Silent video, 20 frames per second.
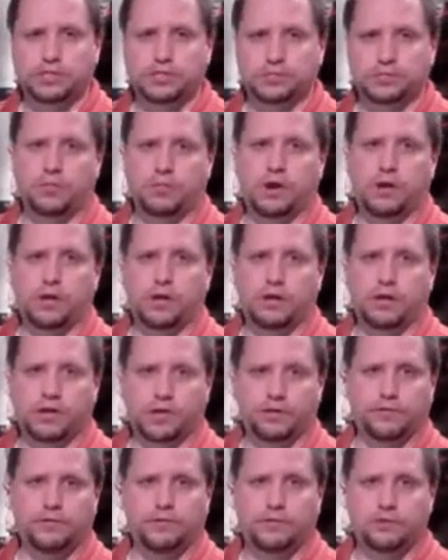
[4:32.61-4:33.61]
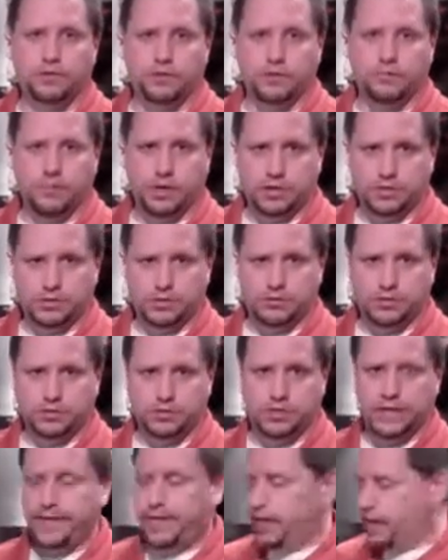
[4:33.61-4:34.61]
small clearance to
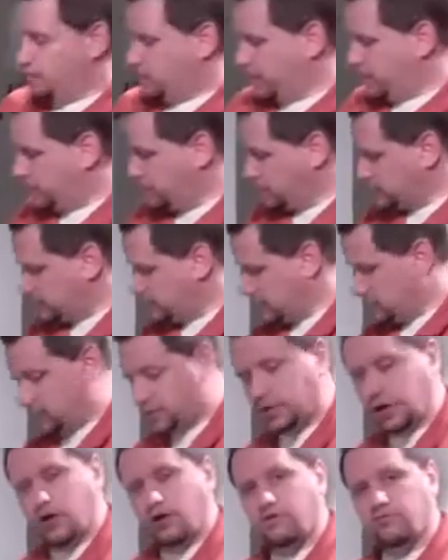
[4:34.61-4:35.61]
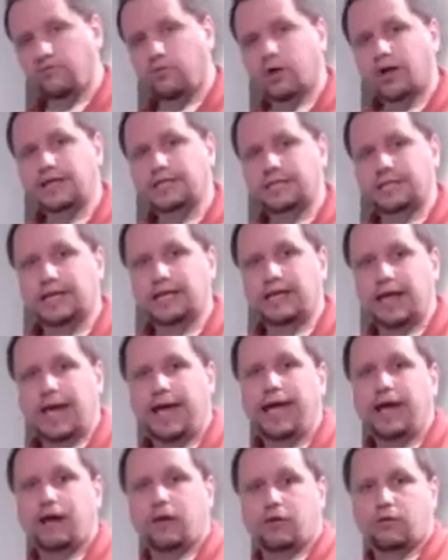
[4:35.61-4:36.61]
combustibles. Because this stove brings in
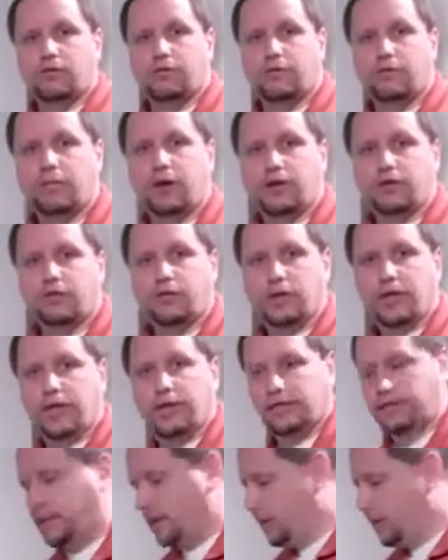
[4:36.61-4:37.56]
air from underneath,